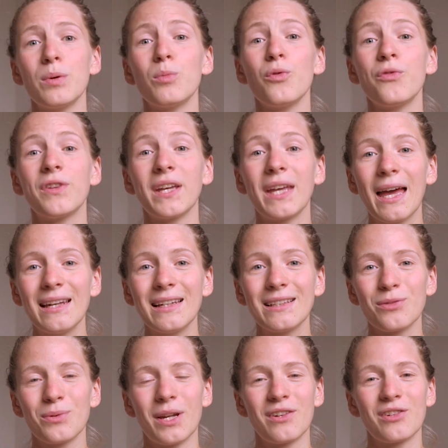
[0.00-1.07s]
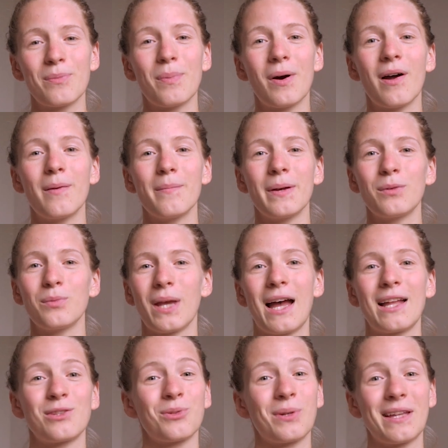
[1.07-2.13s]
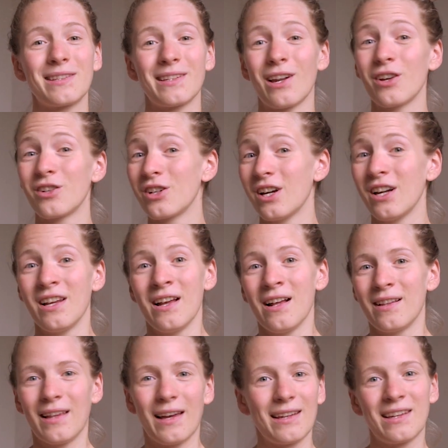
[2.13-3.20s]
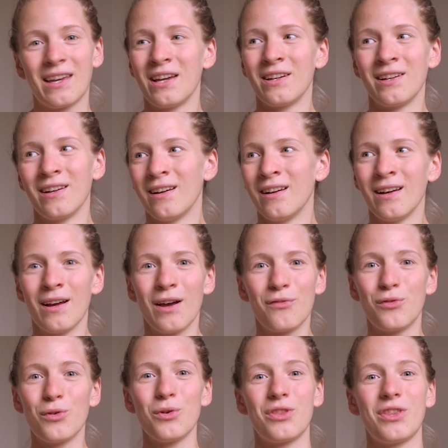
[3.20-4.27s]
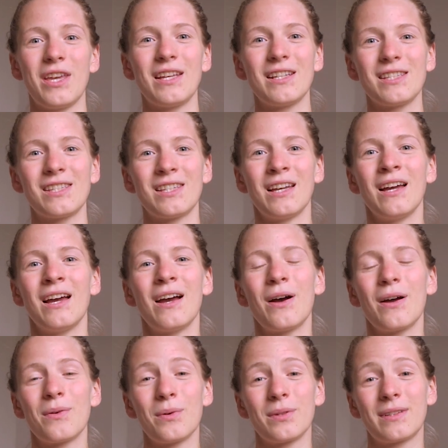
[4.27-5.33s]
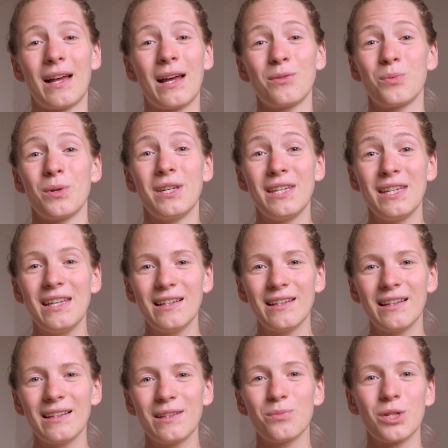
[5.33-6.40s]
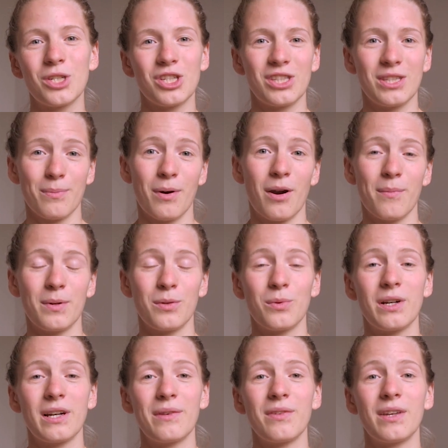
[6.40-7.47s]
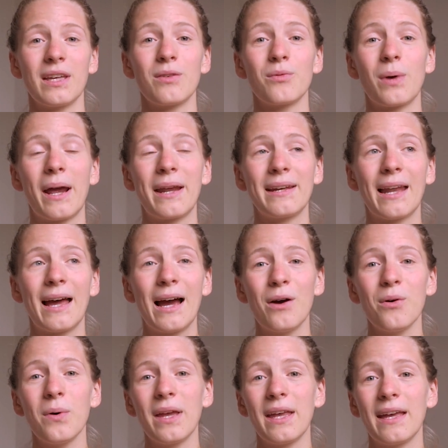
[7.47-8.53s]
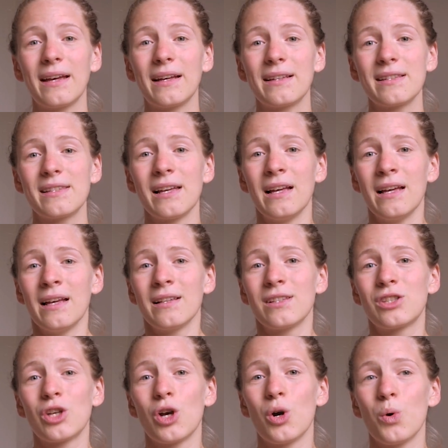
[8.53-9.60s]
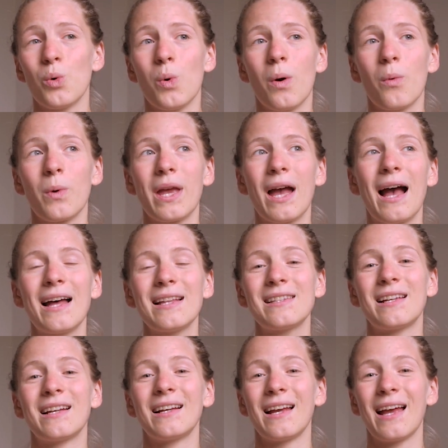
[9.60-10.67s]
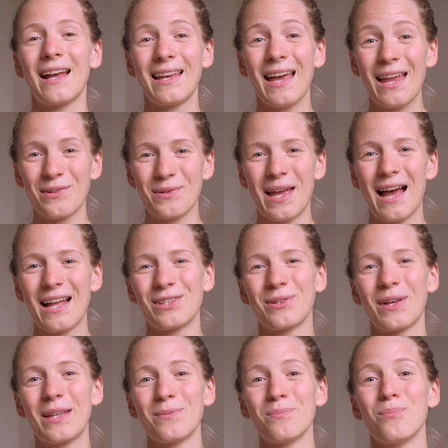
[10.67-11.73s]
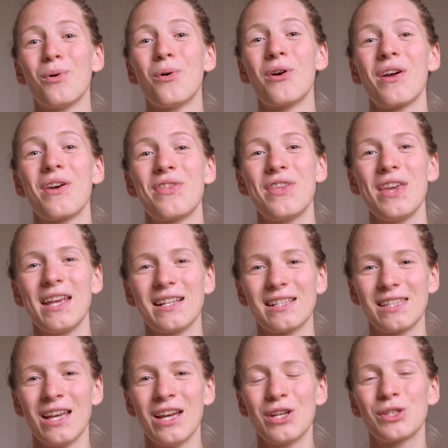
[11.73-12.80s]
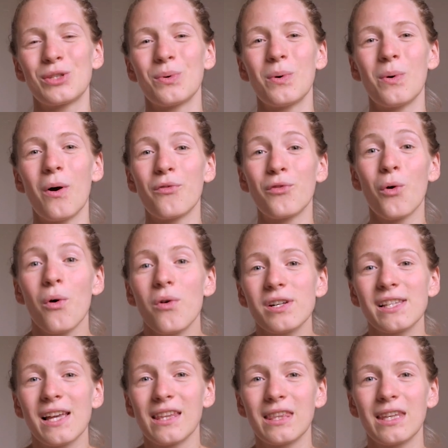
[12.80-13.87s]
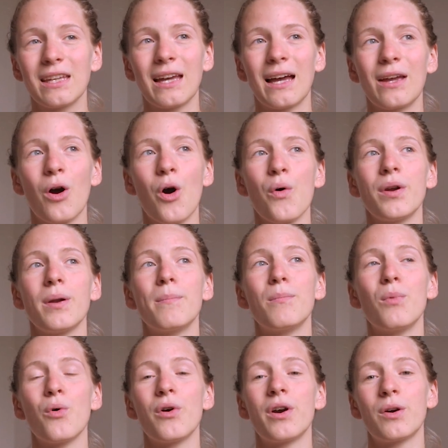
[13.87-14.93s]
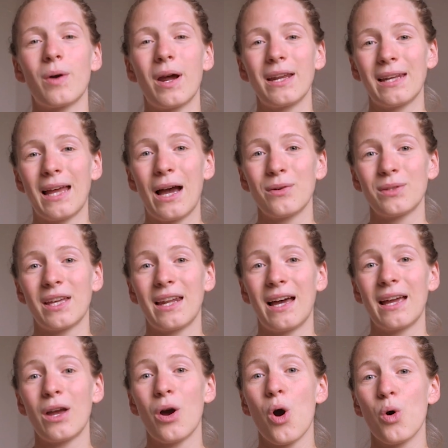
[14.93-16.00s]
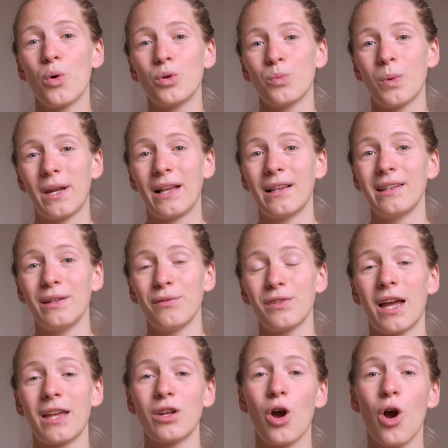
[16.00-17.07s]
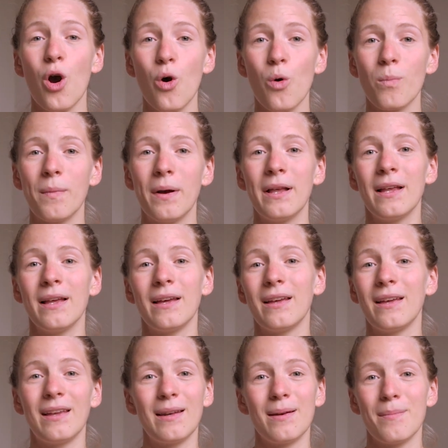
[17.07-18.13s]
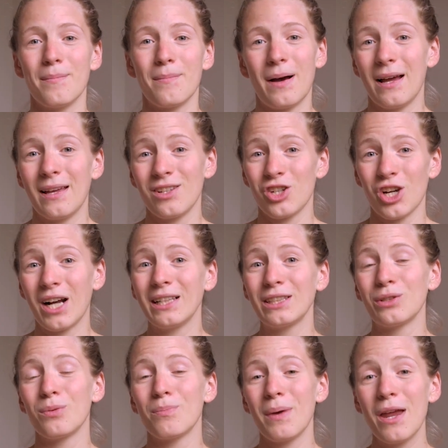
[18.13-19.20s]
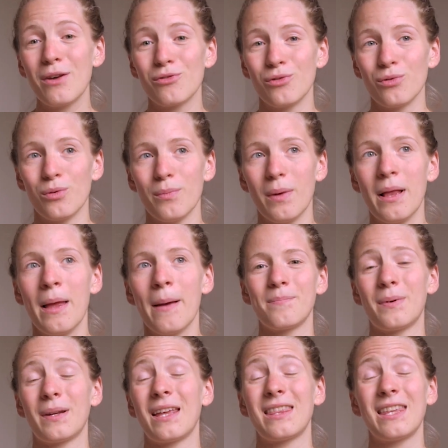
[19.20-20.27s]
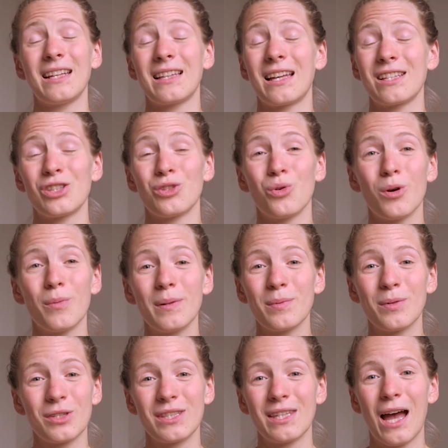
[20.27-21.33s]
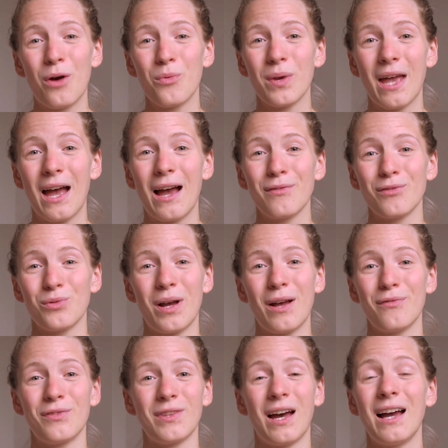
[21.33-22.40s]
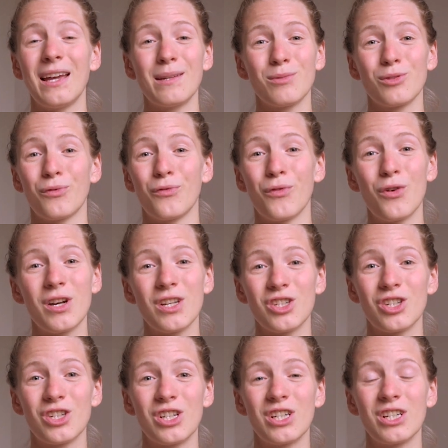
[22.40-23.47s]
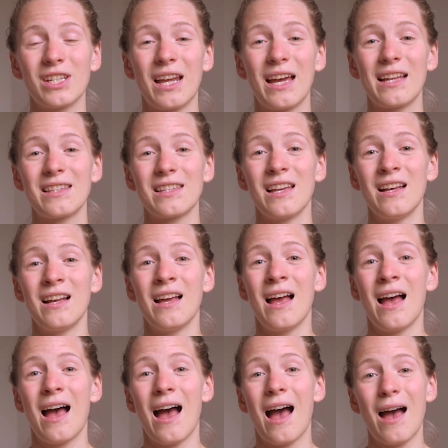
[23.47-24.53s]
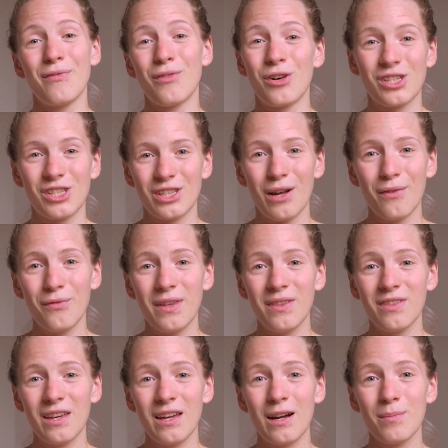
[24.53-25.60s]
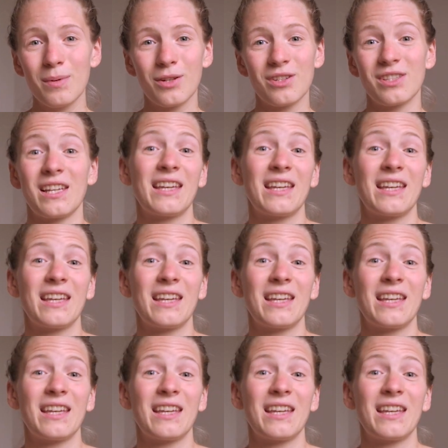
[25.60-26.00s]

we moved again into another apartment we had to get another like few things that we needed which is the apartment we're living in right now and so we had again we had to get more things so of course i think i own more right now than i owned when i lived at home in my childhood bedroom but i think that's normal because now we have to have the items of furniture that have our stuff in there because